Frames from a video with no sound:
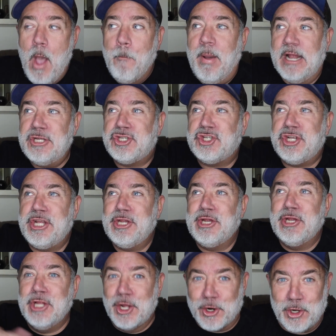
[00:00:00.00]
But she
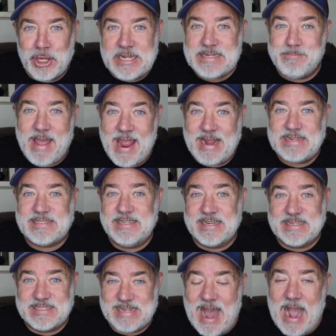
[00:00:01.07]
literally makes the
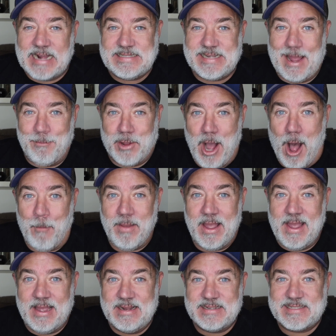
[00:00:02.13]
exact same
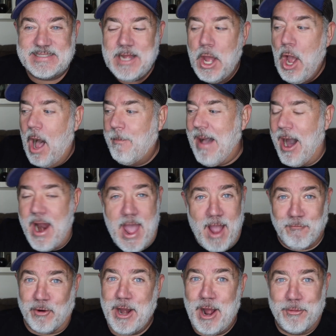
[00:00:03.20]
comments about
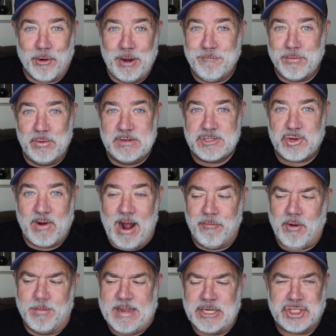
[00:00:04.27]
every other influencer out
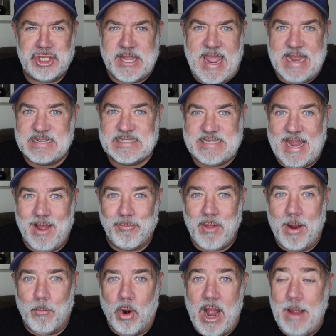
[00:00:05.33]
there because she can't stand
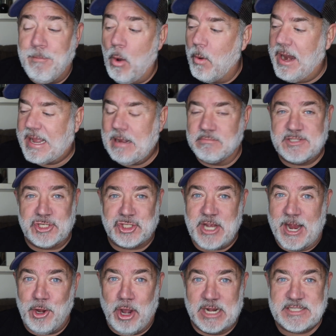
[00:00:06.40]
them, right? But when it comes to
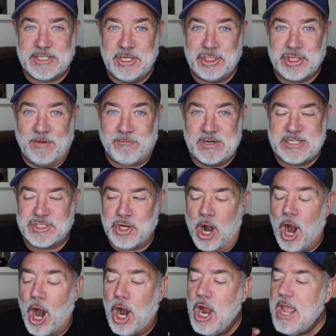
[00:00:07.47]
Shane Dawson and Jeffree
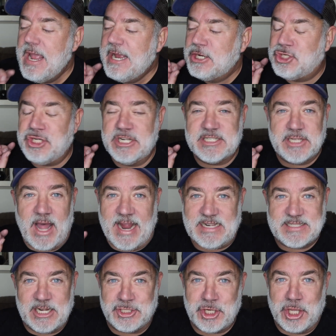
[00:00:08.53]
Star, she is like
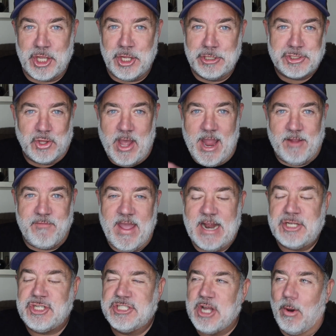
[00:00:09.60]
such a huge like fan
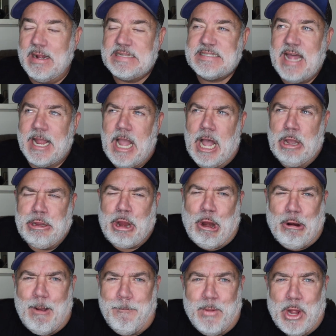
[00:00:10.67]
and she's always like, oh,
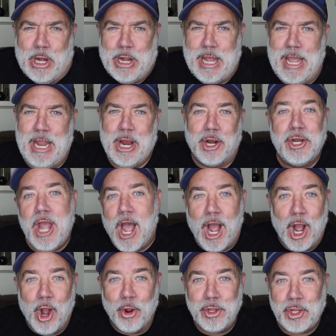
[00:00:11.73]
you're a bully.
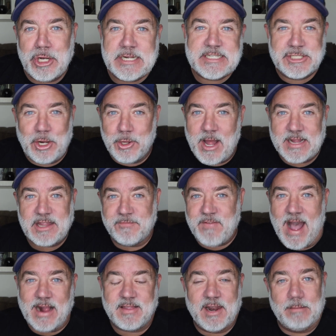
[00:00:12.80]
No, you just don't like the
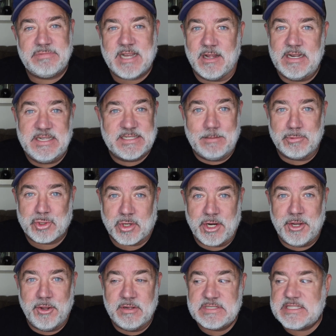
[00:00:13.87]
fact that I'm telling some
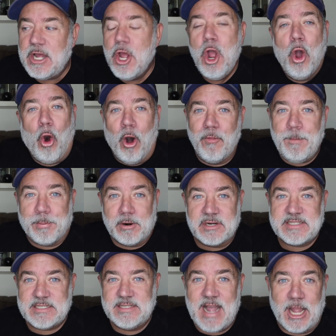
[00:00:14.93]
truths on the
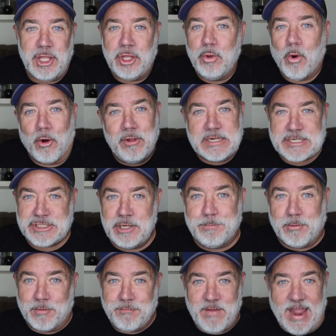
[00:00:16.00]
person that you are the
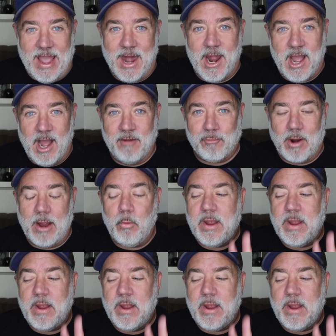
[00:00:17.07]
super fan of, right?